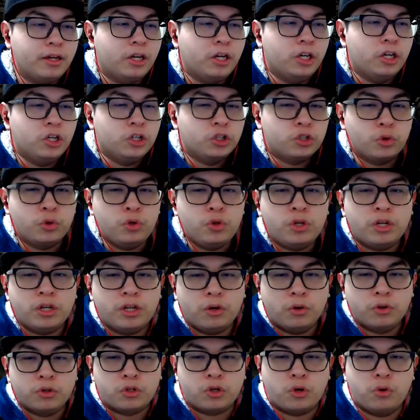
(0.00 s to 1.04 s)
So you can
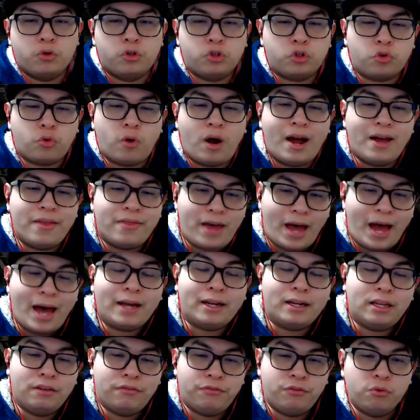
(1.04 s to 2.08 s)
also try that
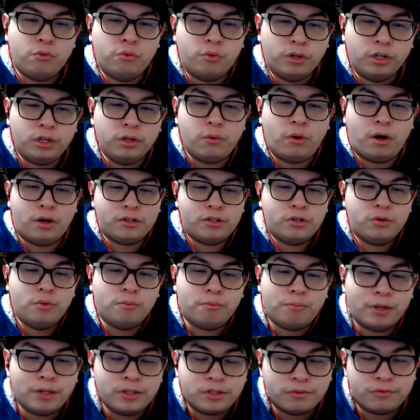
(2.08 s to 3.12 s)
if you really want to in
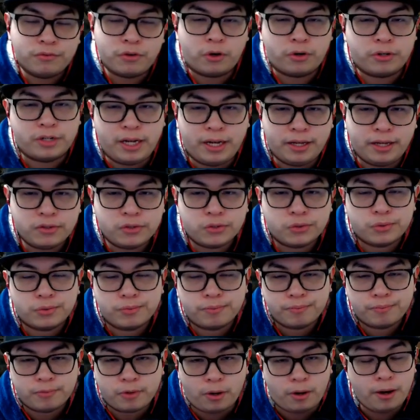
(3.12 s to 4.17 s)
place of Dark Dance.
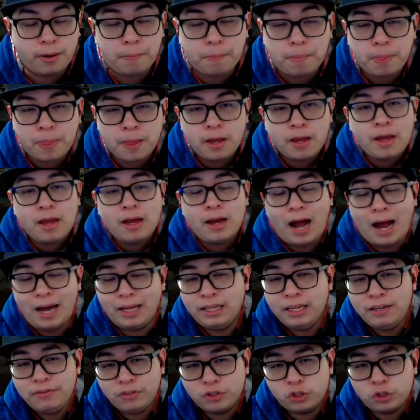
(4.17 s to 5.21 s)
All right, I
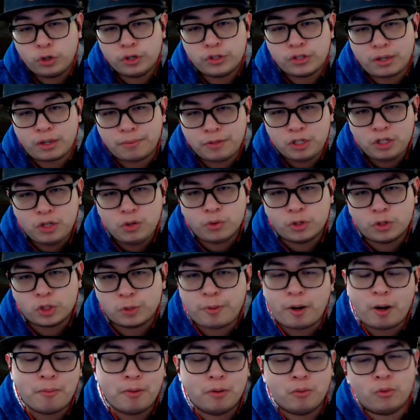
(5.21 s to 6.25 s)
leave the choice up to you.
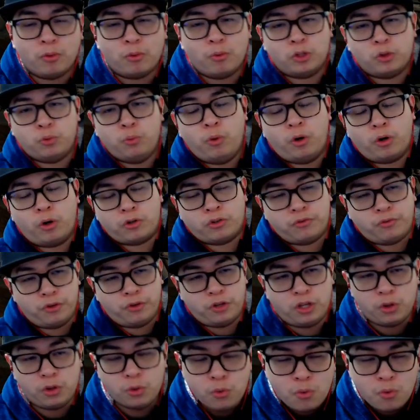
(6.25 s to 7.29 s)
Experiment with what works for
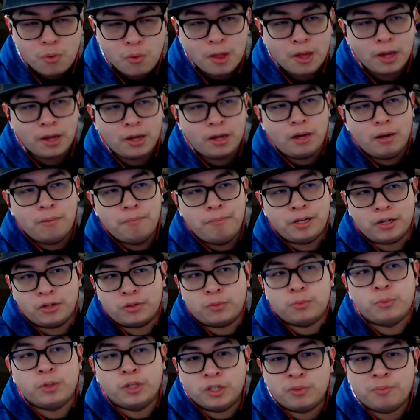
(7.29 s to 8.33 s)
you, because
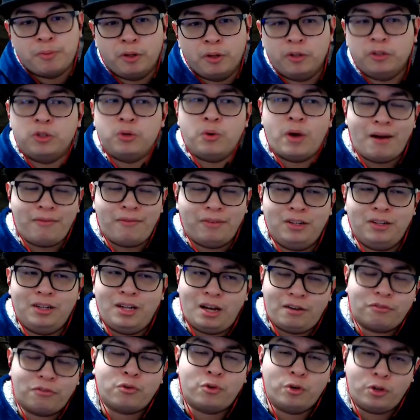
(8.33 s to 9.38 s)
with this build you have a lot
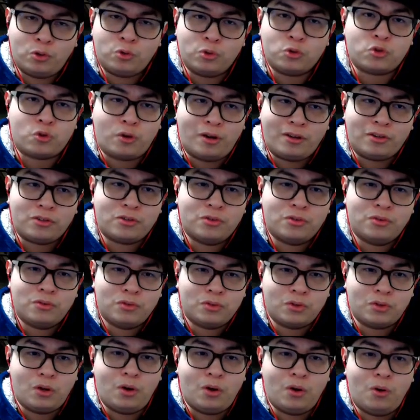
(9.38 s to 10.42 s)
of critical strikes.
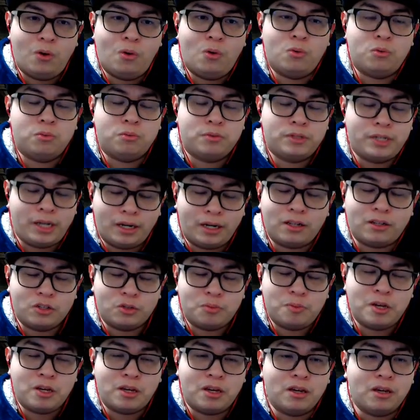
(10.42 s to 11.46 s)
So technically
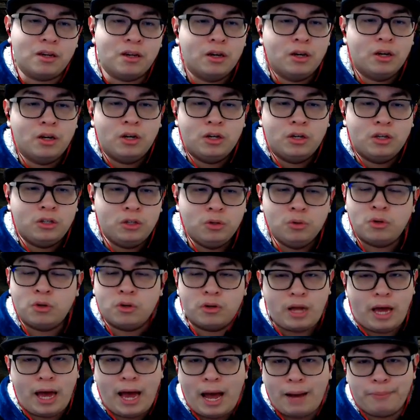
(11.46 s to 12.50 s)
speaking, you
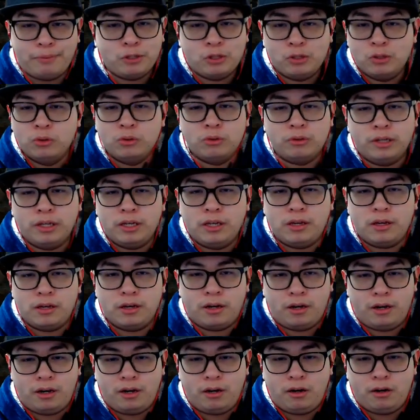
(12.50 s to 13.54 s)
could absolutely
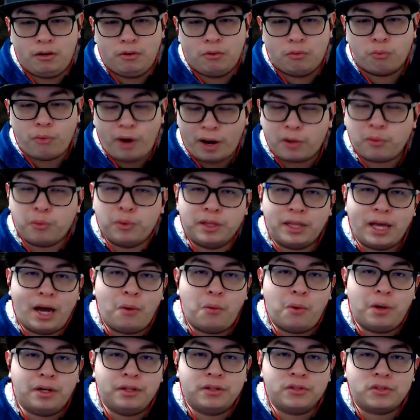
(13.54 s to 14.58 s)
wreck with that
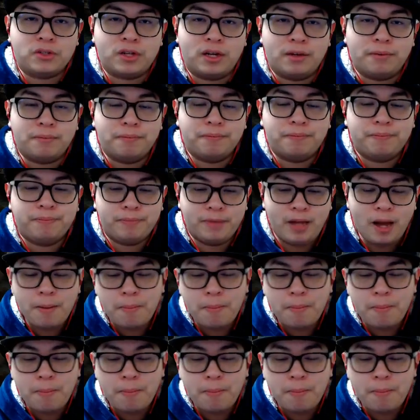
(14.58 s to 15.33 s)
one instead. Yeah.